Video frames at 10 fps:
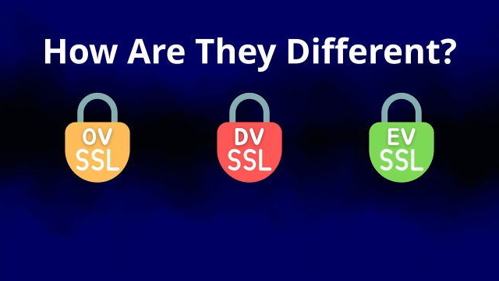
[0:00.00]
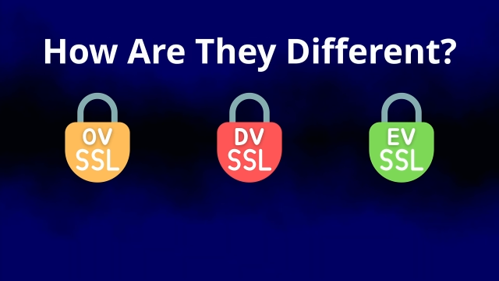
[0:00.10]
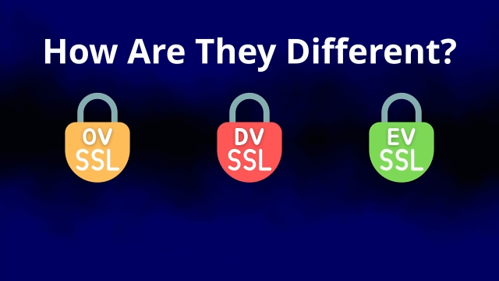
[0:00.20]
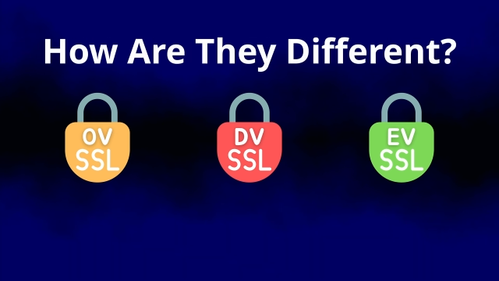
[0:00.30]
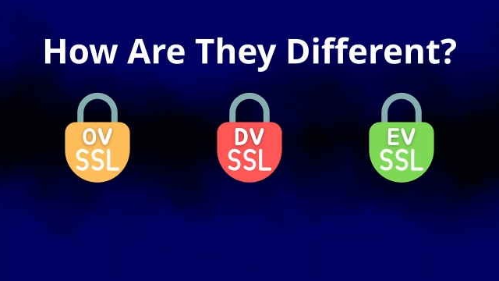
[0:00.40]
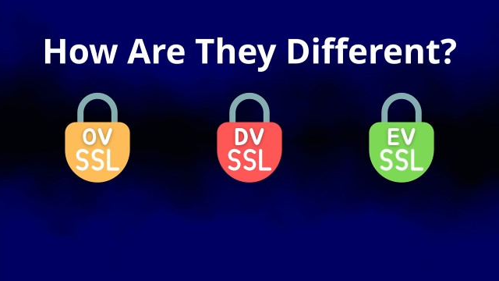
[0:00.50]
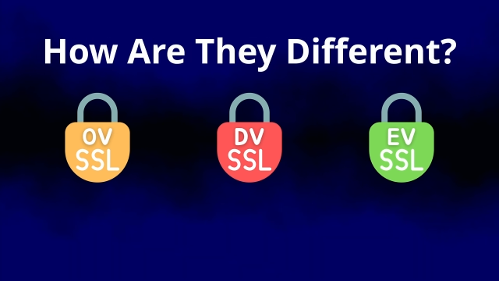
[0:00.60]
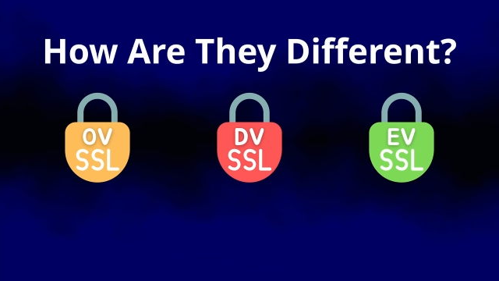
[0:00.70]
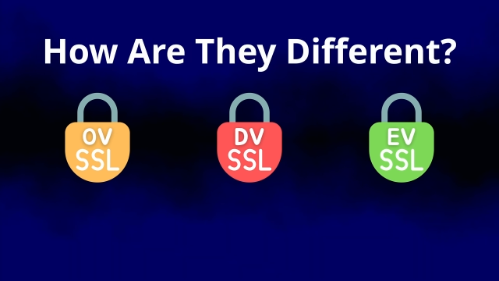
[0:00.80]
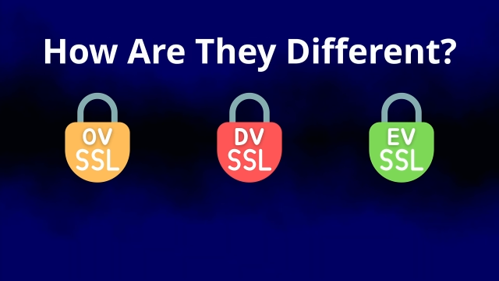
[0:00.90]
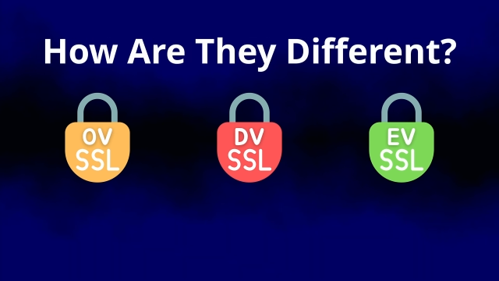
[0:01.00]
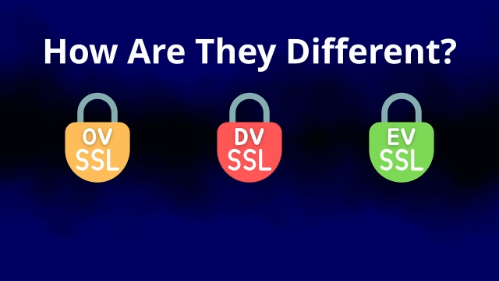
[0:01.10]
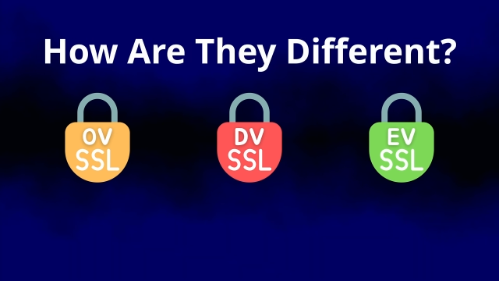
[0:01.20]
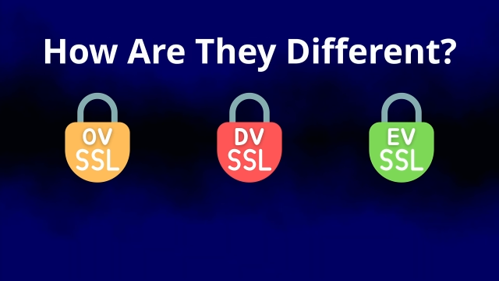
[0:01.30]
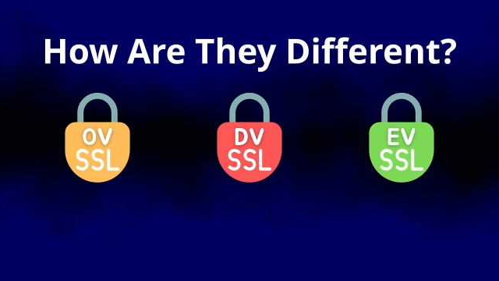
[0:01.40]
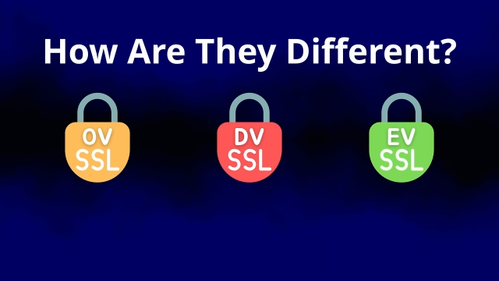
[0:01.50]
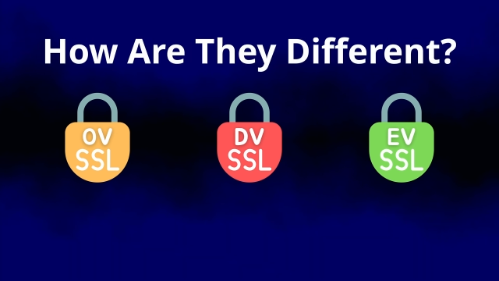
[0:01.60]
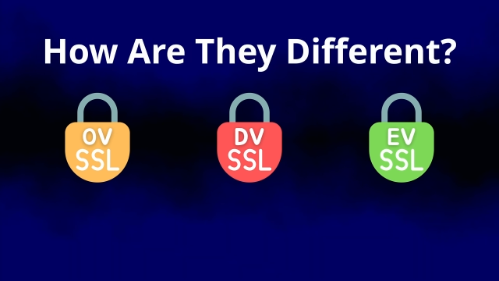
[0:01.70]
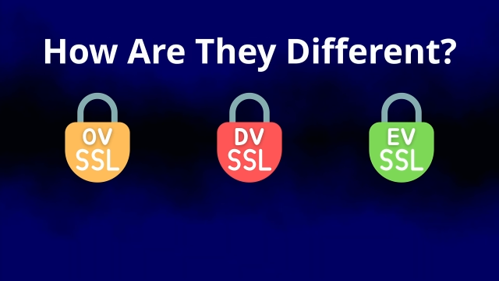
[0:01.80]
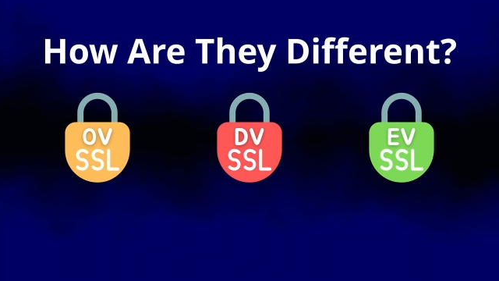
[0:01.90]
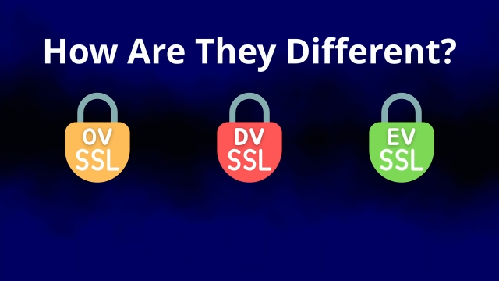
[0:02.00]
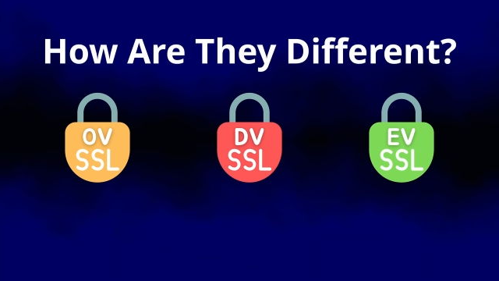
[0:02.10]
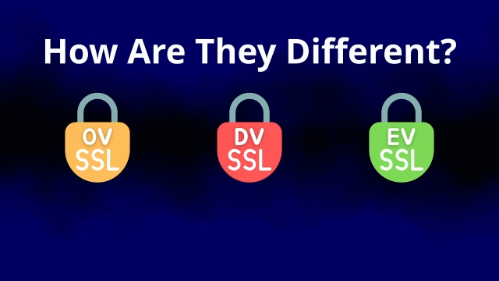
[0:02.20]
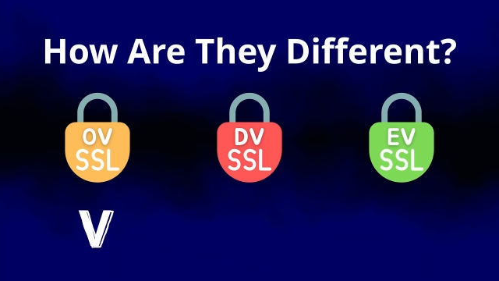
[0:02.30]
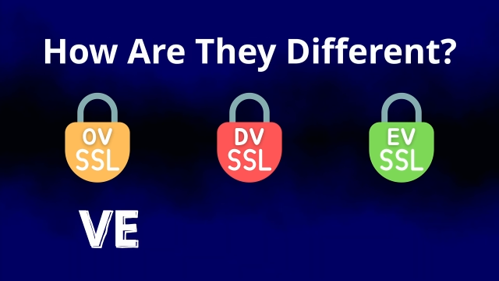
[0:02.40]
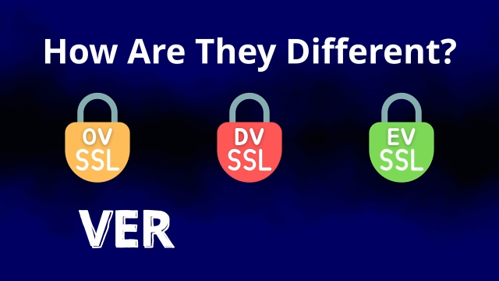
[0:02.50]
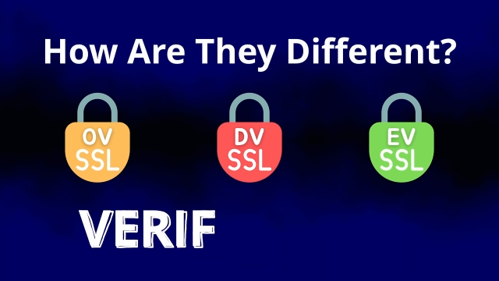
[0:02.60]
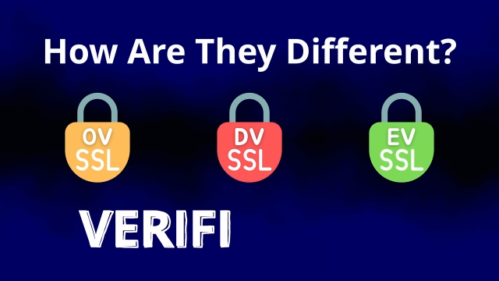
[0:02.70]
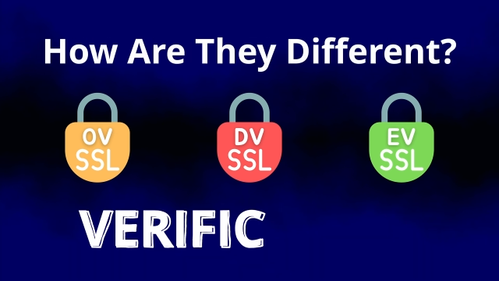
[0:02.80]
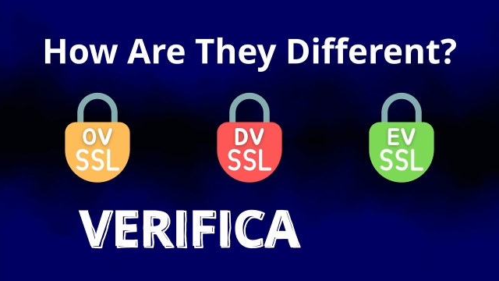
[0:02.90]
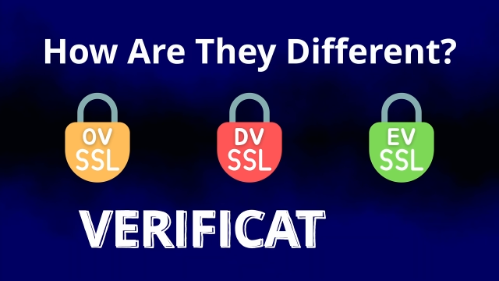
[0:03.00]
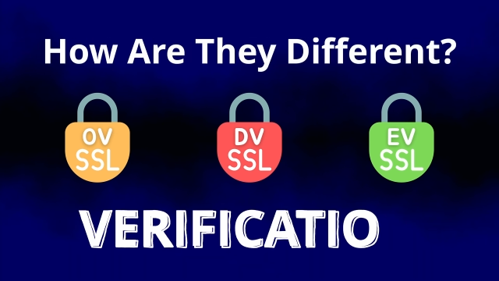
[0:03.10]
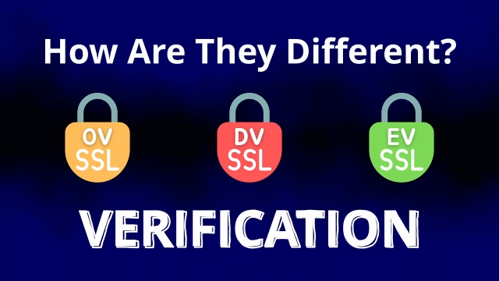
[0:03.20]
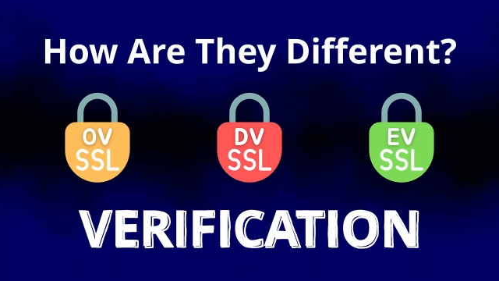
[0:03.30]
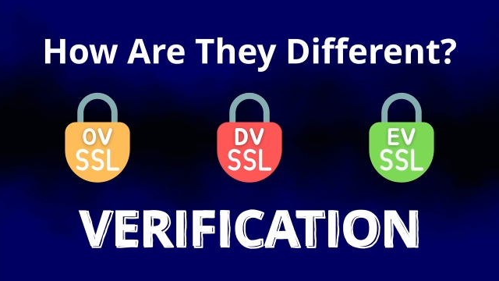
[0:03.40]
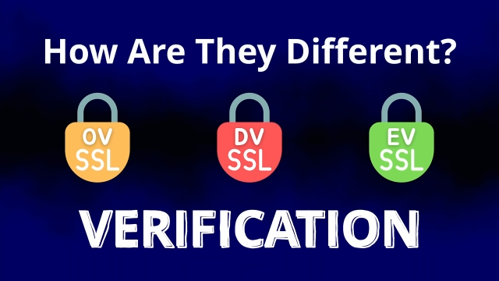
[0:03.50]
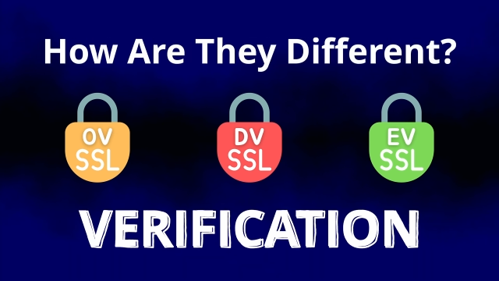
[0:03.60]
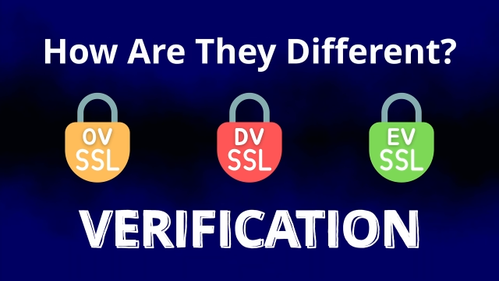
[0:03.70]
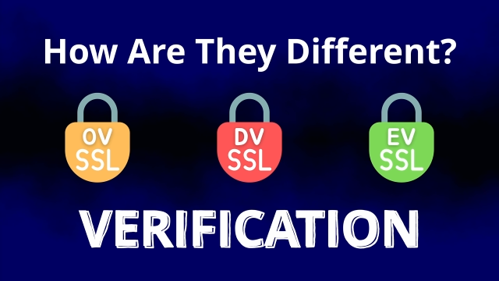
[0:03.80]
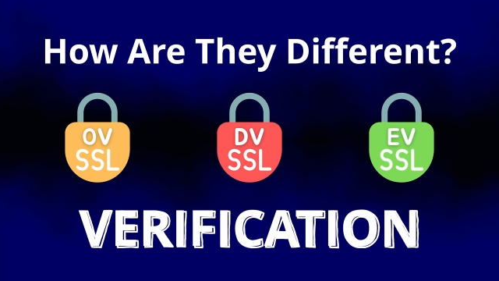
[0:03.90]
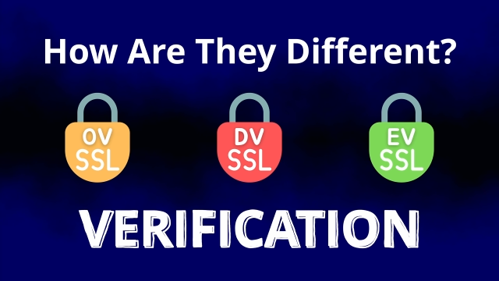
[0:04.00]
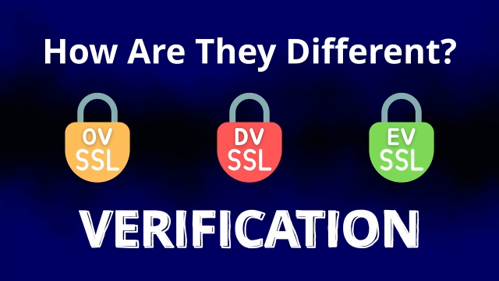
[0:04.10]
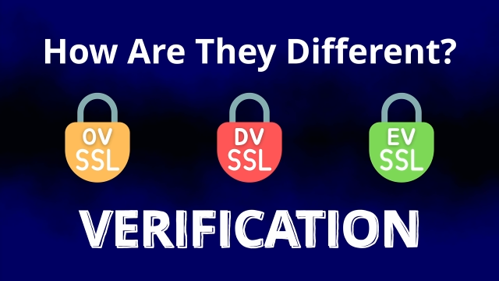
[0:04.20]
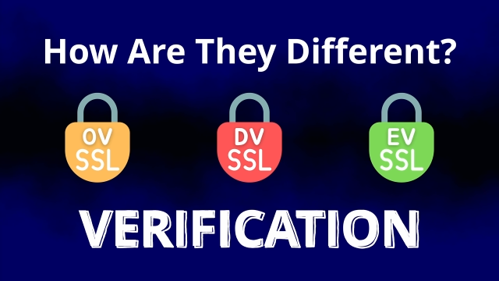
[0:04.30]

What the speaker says: (no speaker visible)